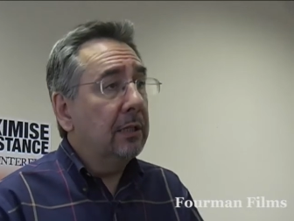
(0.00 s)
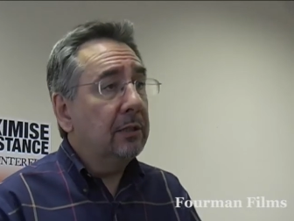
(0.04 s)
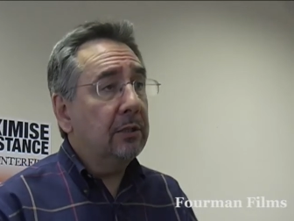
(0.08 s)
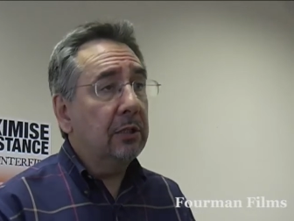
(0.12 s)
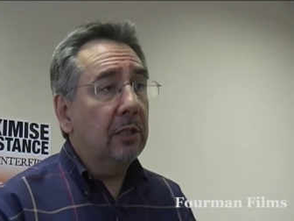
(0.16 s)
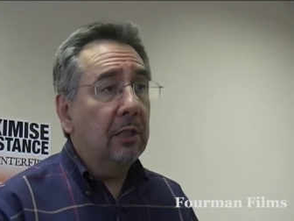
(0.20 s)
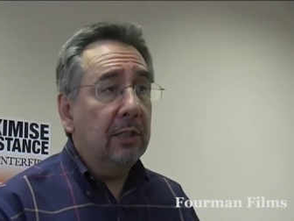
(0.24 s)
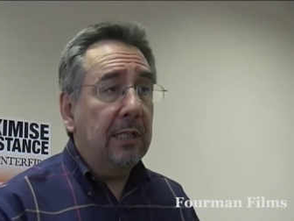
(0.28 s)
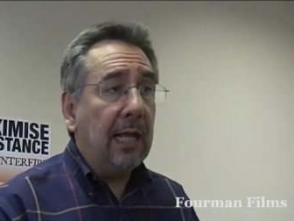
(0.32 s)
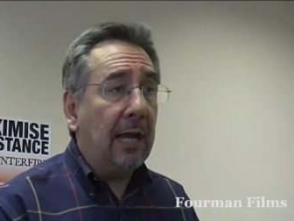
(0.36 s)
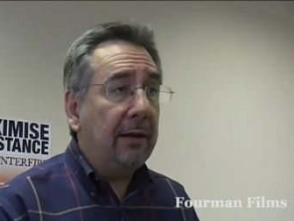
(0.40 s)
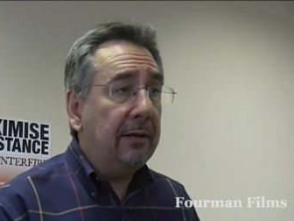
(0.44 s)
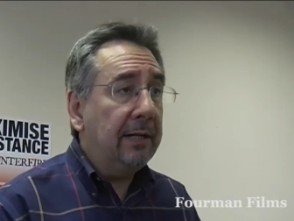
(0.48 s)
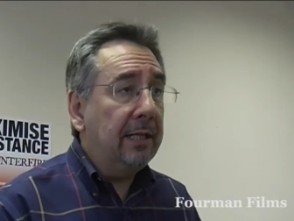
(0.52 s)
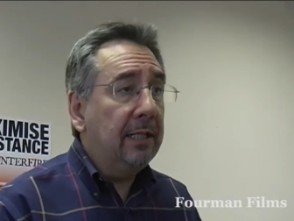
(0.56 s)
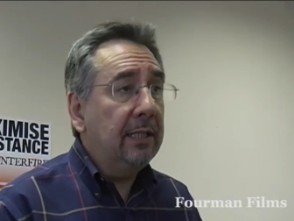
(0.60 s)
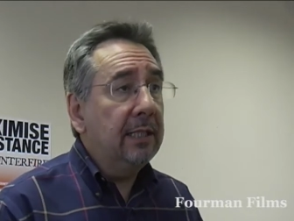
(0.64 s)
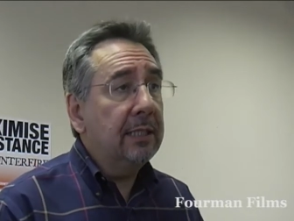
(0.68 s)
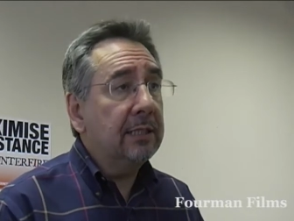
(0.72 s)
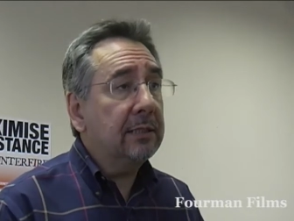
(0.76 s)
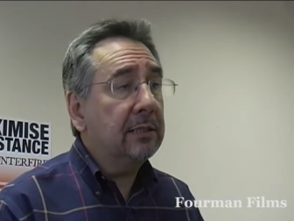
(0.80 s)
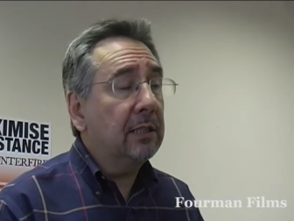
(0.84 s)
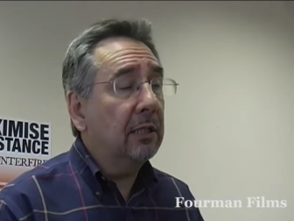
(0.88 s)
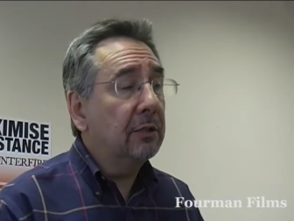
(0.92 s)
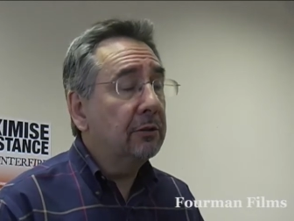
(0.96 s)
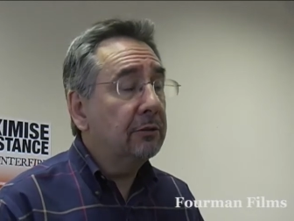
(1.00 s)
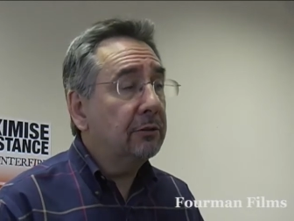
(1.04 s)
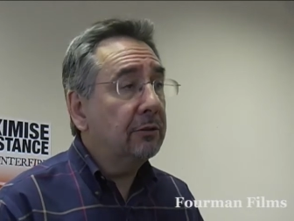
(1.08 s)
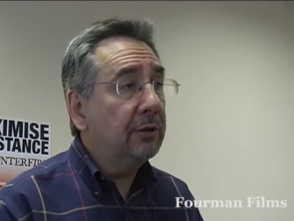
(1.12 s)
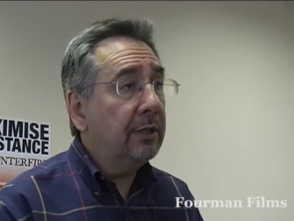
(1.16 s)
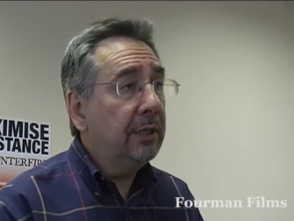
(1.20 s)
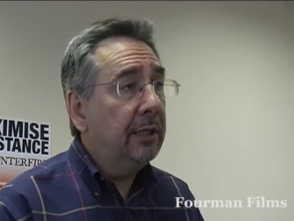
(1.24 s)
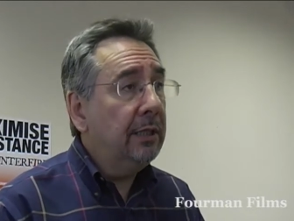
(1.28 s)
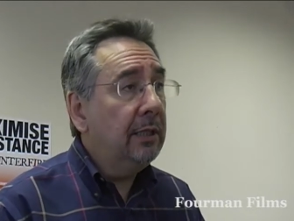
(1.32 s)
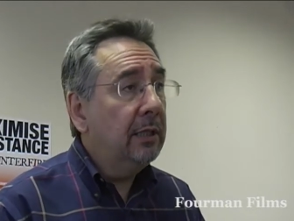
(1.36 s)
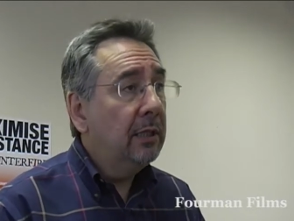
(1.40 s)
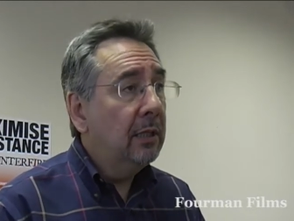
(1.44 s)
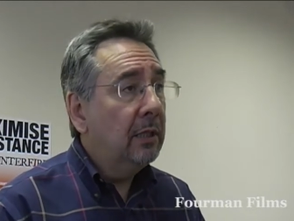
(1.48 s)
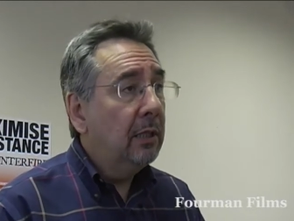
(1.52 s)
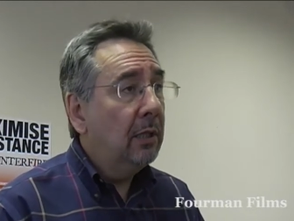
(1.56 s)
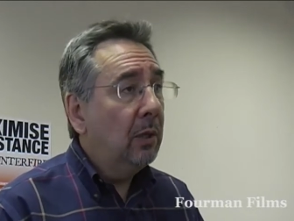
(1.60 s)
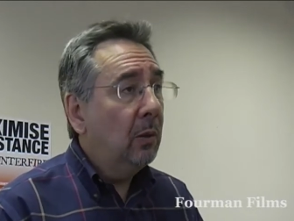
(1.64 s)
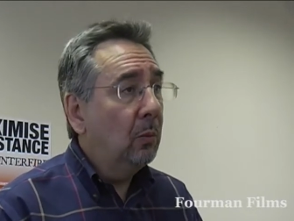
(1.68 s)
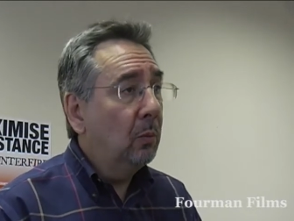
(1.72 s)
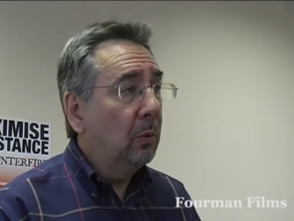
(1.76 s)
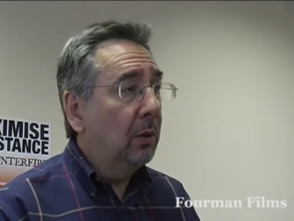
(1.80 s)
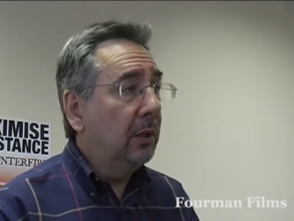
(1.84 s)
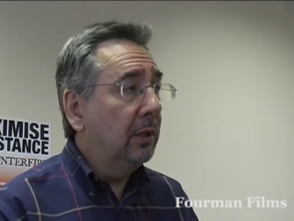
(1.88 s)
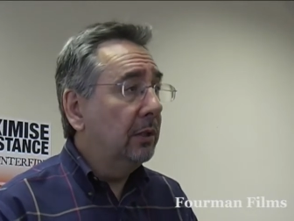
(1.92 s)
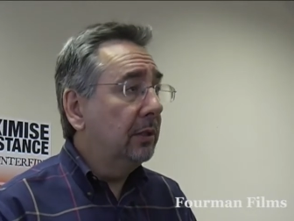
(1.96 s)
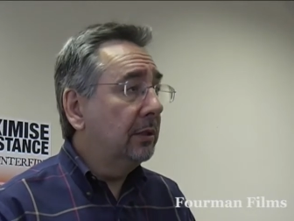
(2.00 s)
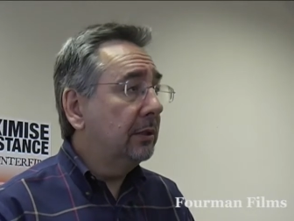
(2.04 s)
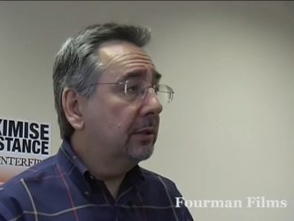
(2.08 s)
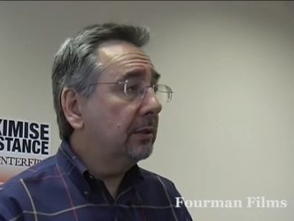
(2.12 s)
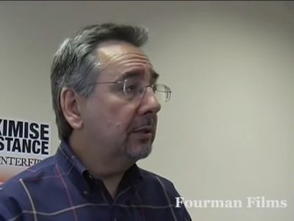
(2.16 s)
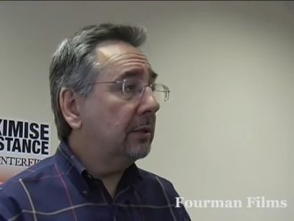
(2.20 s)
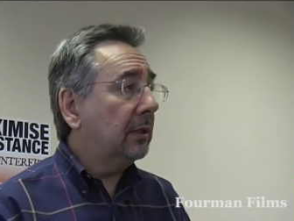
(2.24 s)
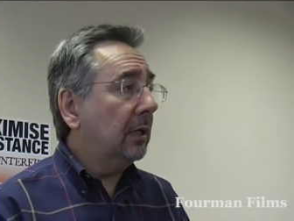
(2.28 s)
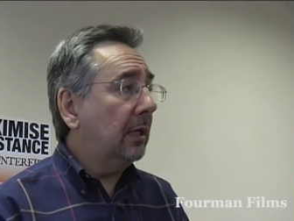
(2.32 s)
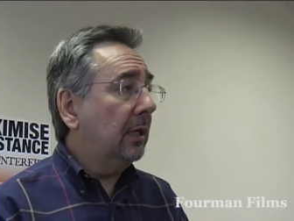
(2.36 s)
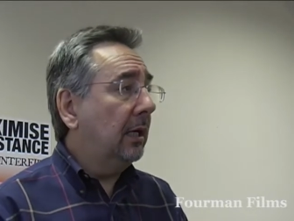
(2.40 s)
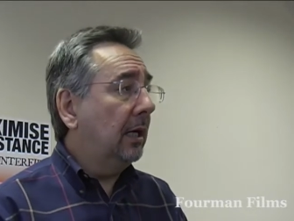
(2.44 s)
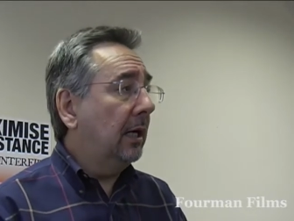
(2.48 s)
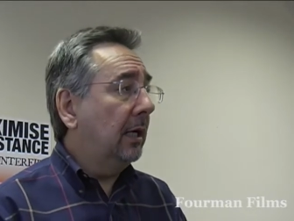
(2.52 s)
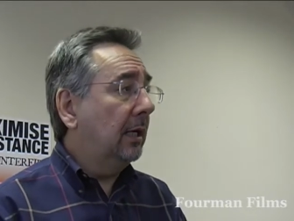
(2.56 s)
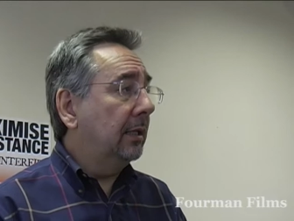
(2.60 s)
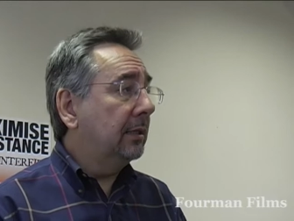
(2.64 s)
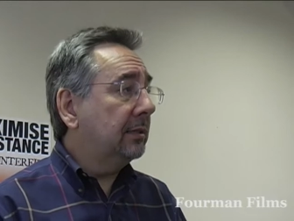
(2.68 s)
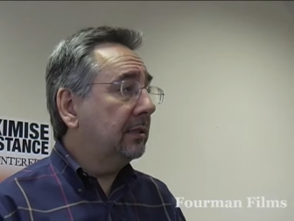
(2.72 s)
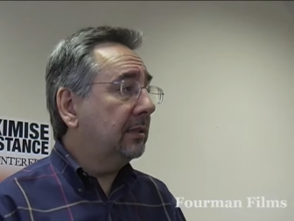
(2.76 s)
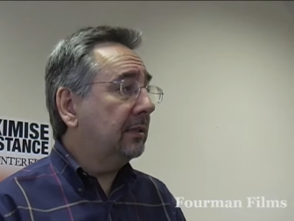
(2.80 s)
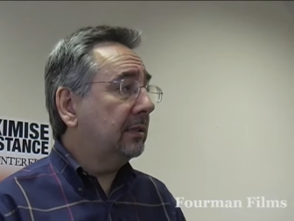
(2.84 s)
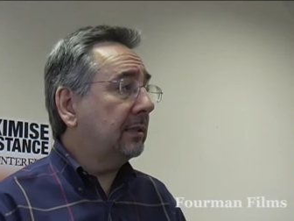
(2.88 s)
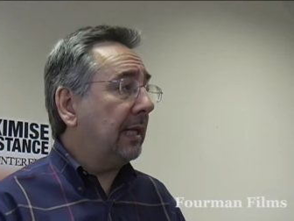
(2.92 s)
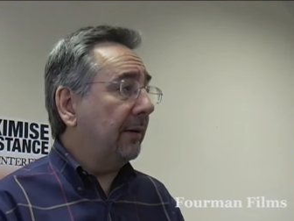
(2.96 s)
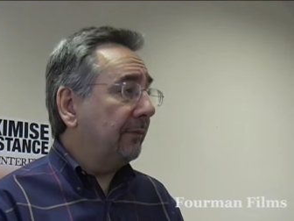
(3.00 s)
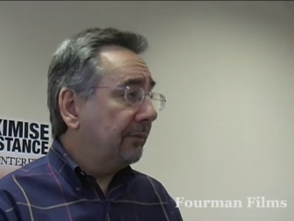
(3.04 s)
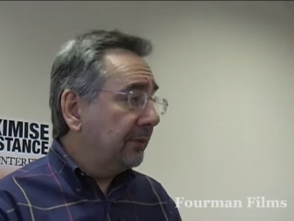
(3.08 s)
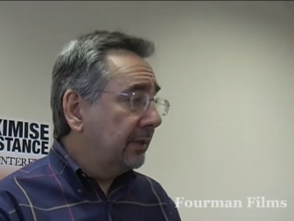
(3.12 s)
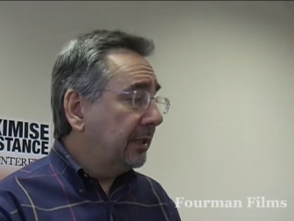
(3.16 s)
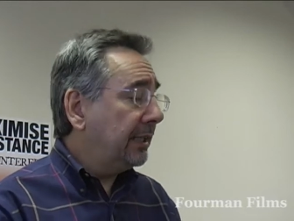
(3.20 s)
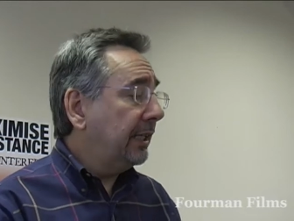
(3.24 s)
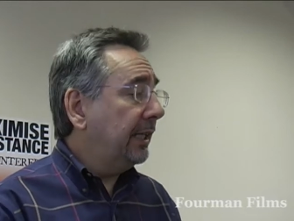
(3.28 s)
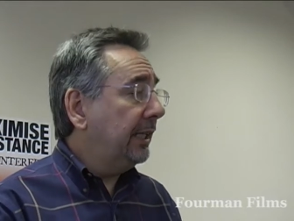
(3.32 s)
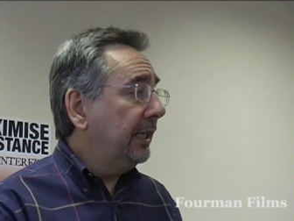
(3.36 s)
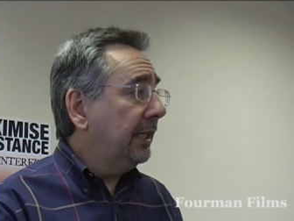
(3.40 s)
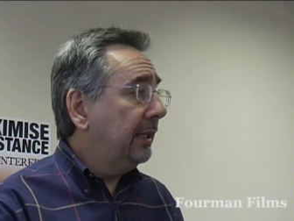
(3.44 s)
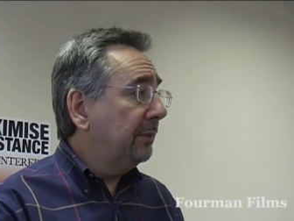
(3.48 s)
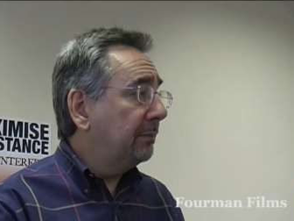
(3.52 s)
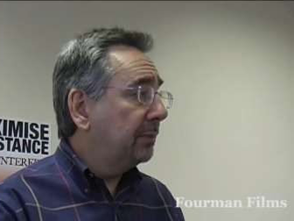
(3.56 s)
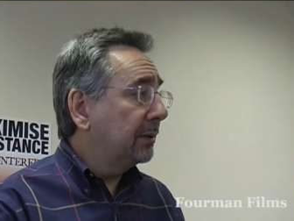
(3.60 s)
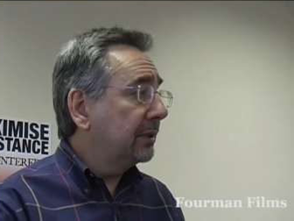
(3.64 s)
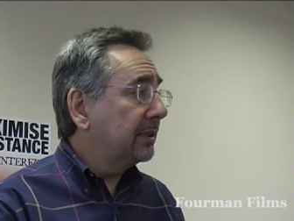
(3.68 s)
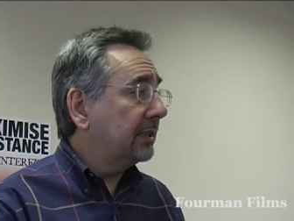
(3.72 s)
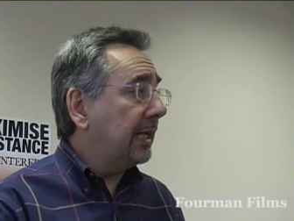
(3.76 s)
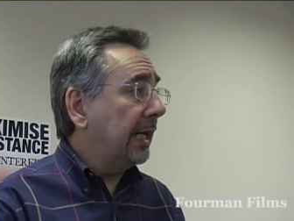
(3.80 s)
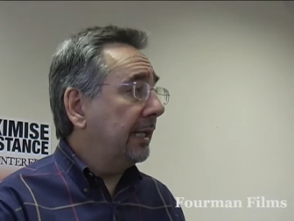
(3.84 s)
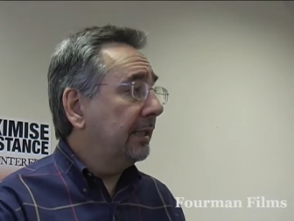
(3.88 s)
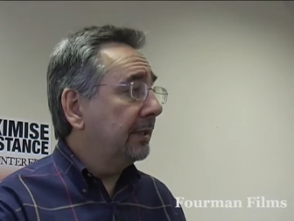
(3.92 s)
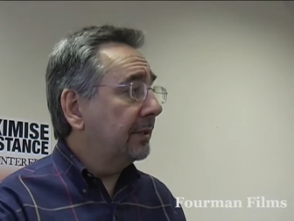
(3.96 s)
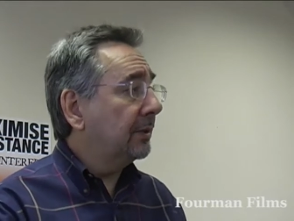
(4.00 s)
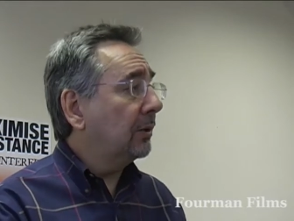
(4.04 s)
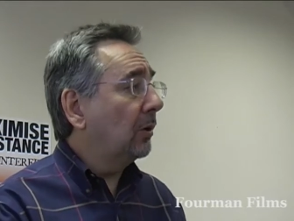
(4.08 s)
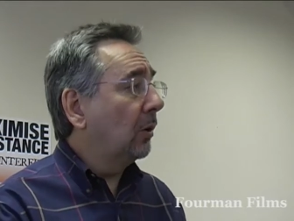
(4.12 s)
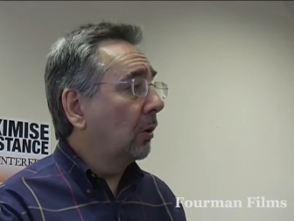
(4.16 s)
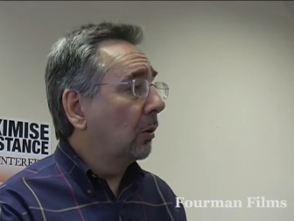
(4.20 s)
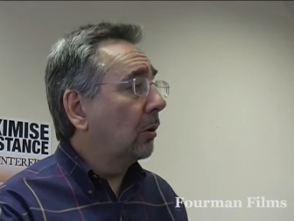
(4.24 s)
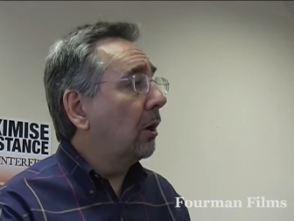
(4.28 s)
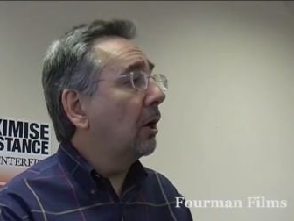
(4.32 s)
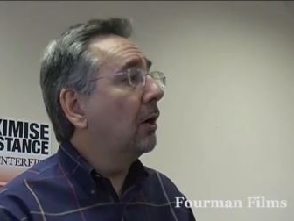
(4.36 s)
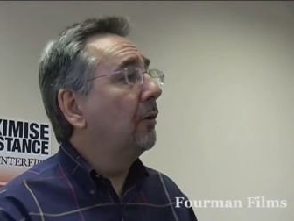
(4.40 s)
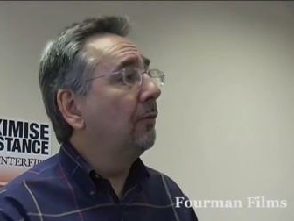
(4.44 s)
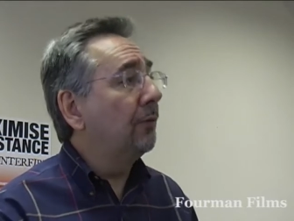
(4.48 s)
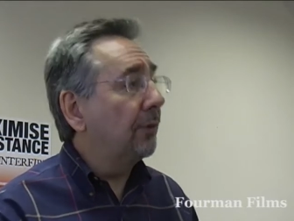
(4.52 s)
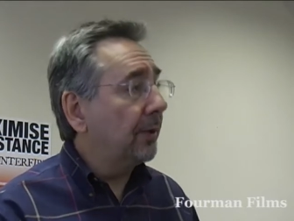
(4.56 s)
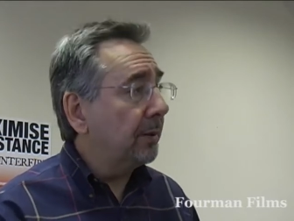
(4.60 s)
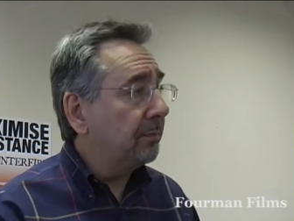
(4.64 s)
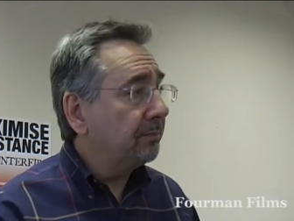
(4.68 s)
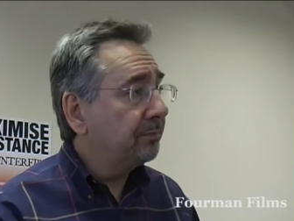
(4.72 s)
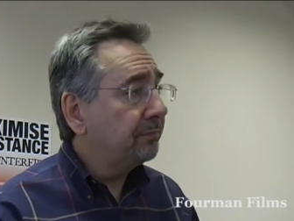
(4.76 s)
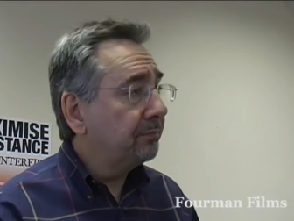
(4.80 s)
turnout in this country was 70% or over.